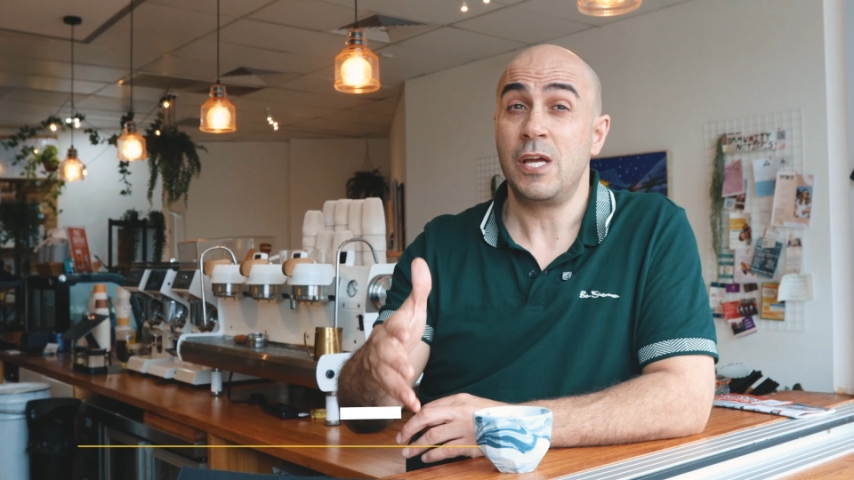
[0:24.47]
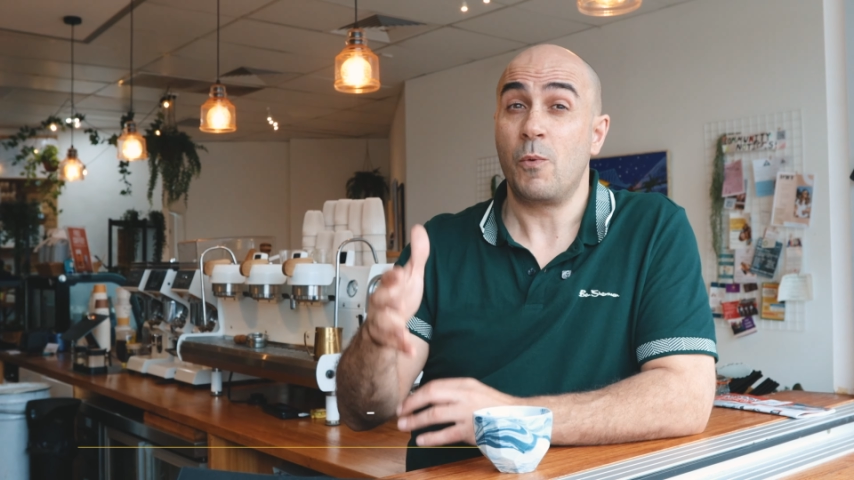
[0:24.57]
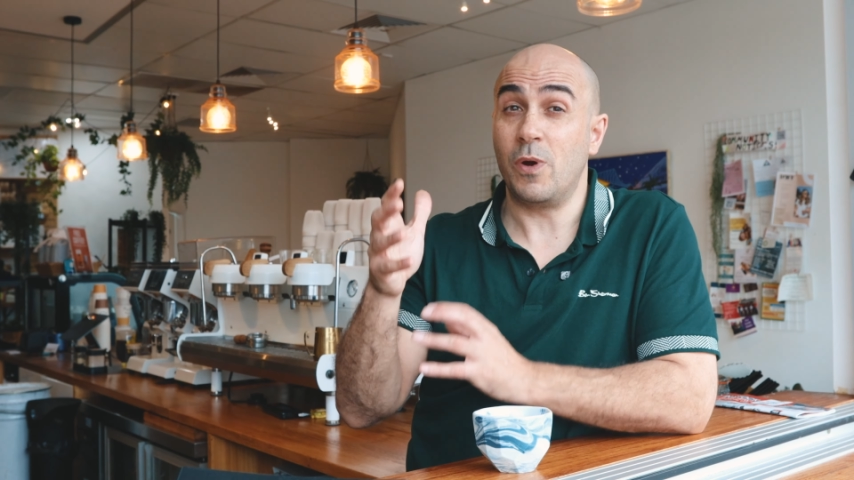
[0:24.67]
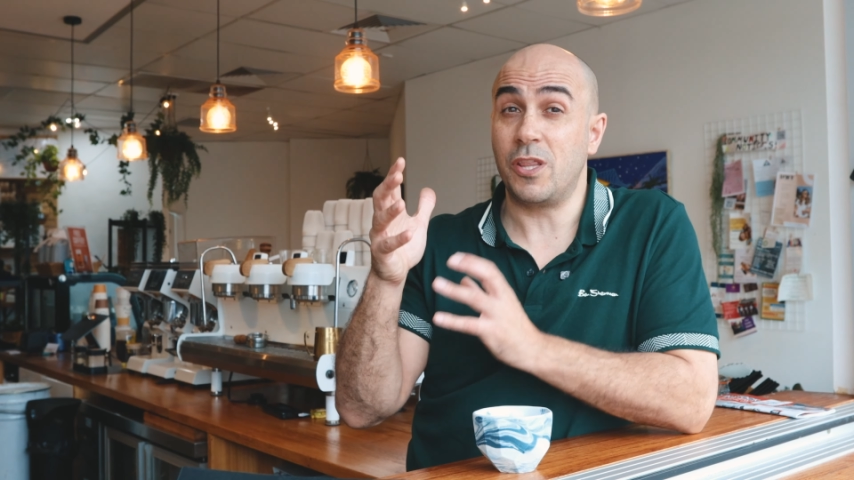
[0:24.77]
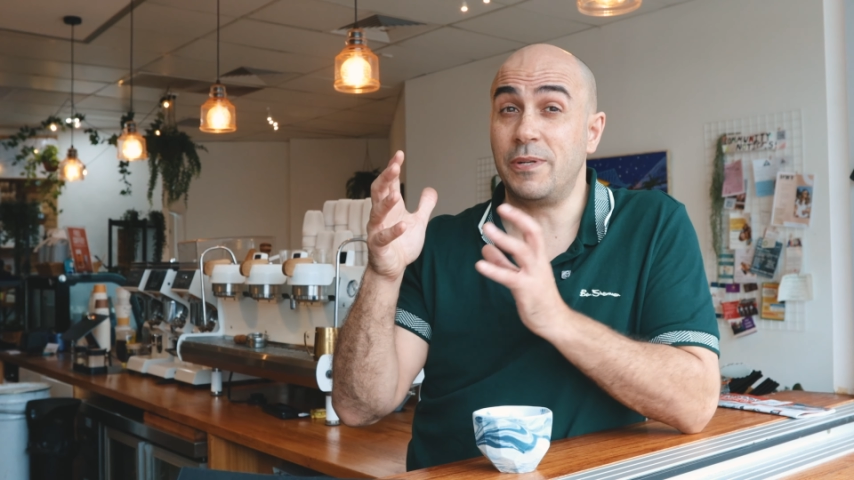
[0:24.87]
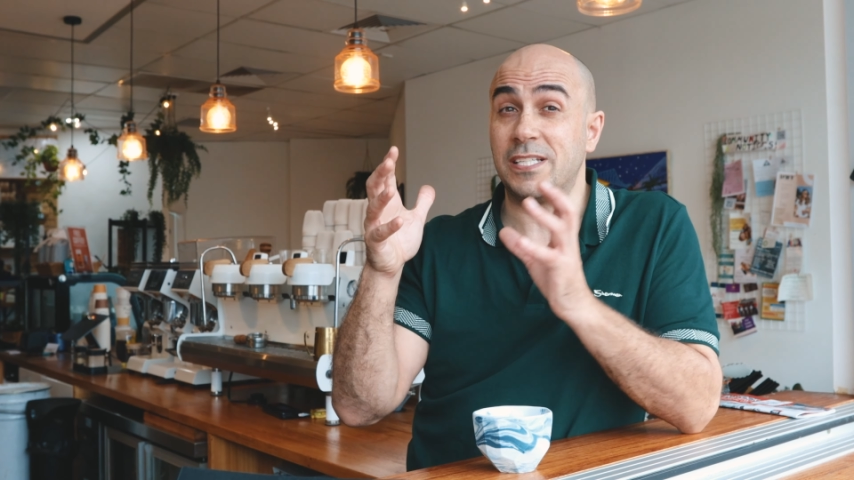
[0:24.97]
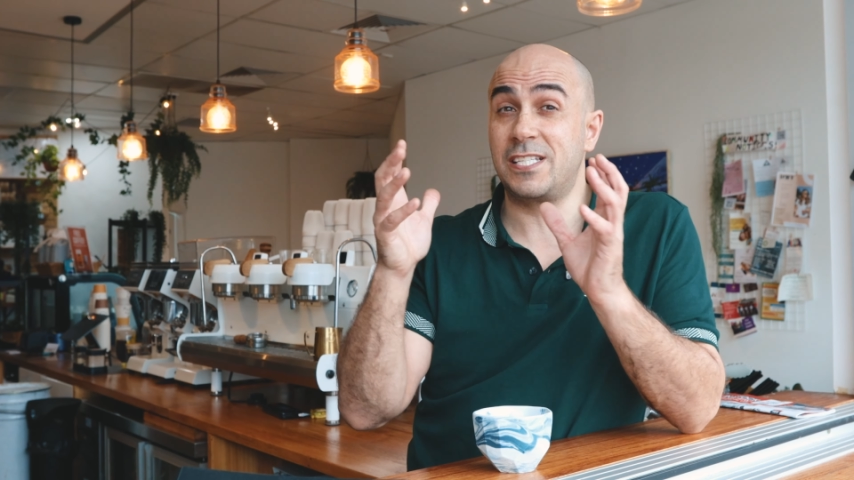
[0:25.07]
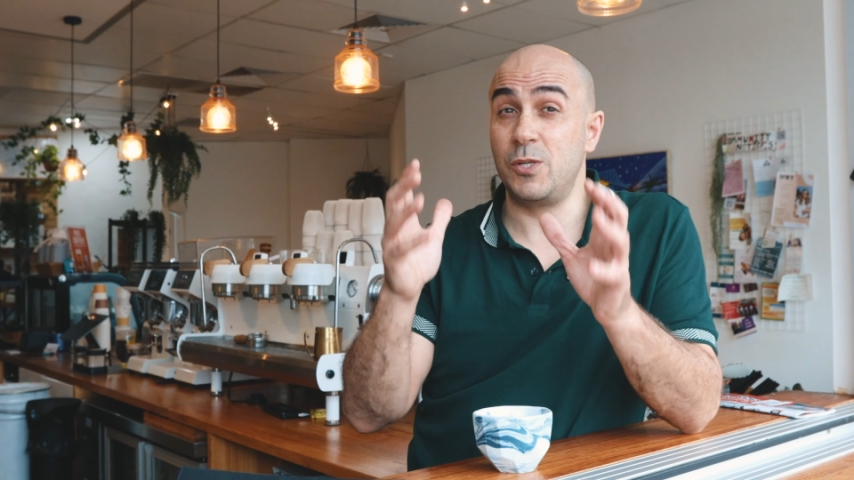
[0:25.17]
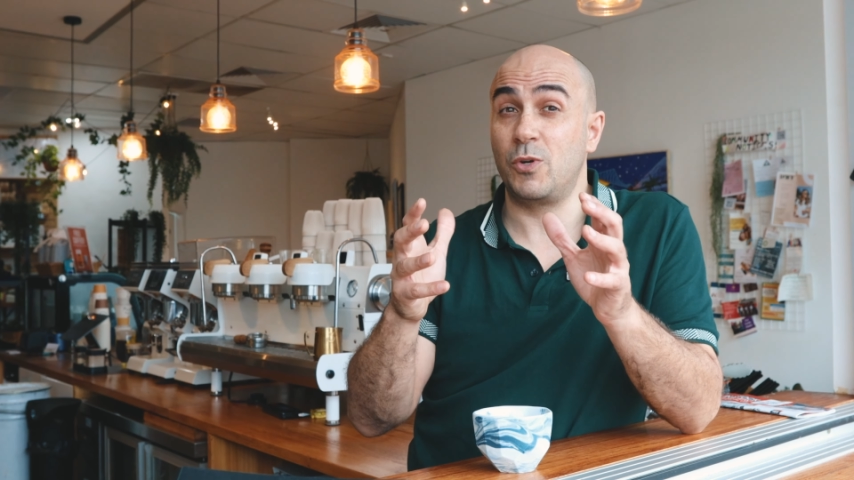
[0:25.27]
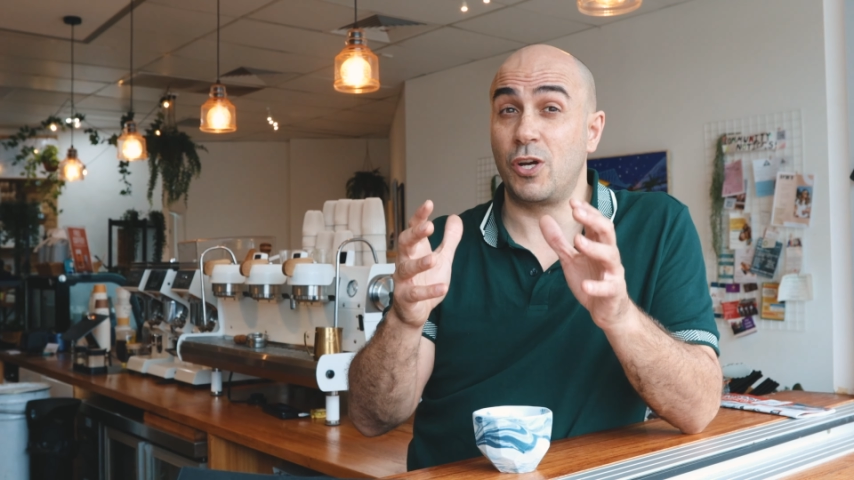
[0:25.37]
whether it's
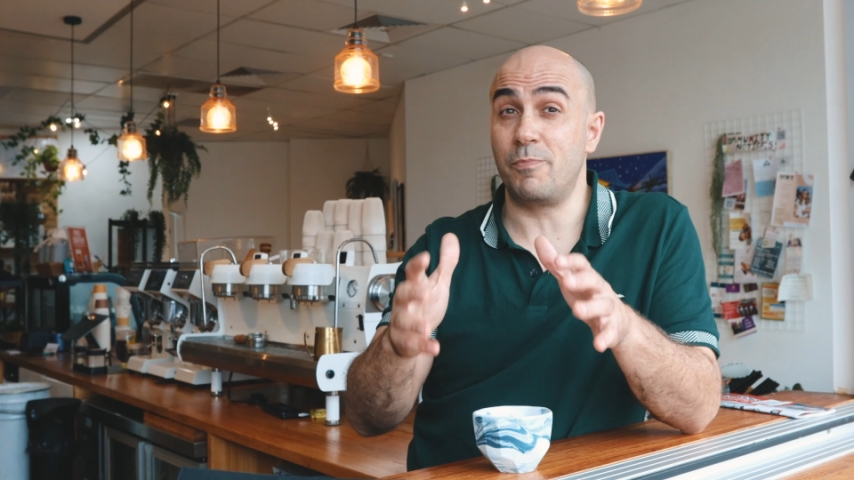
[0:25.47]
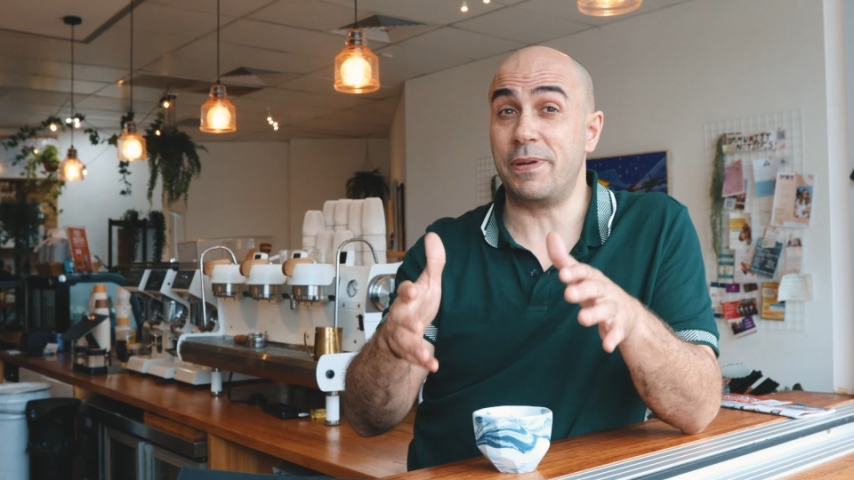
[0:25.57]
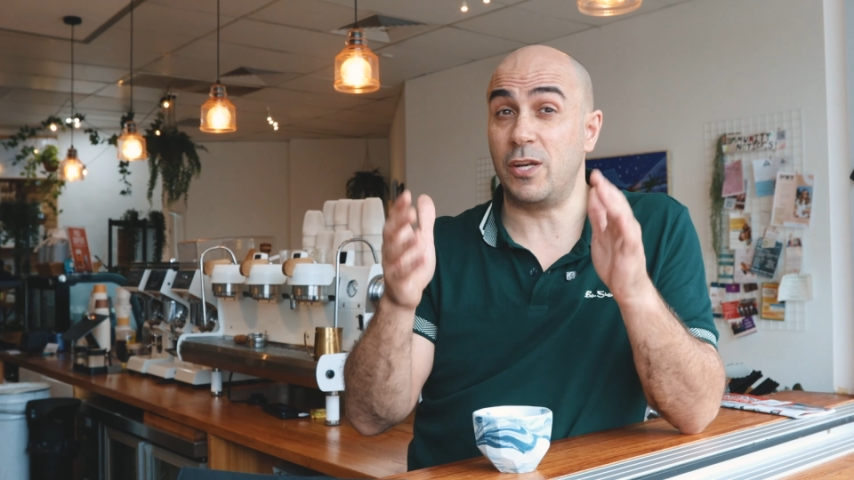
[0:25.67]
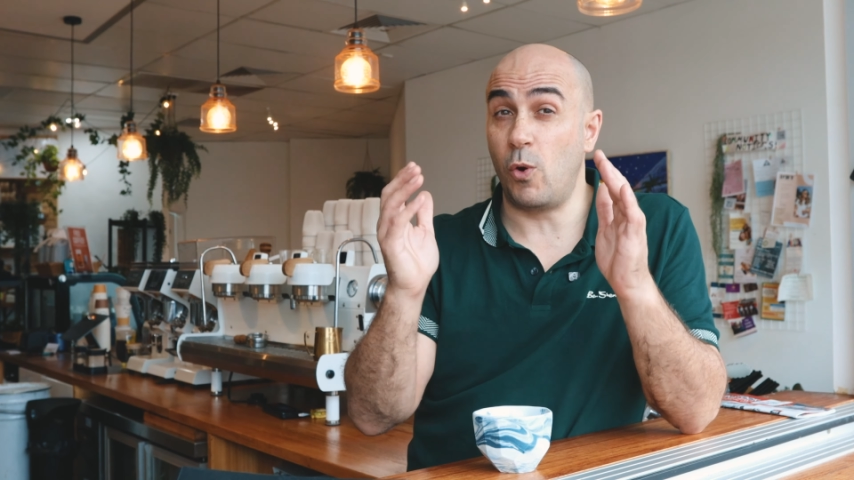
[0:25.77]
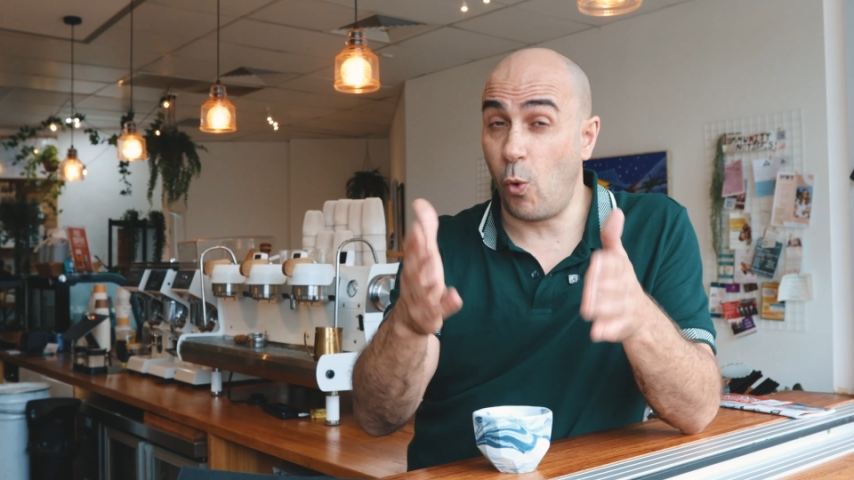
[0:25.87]
still going to be an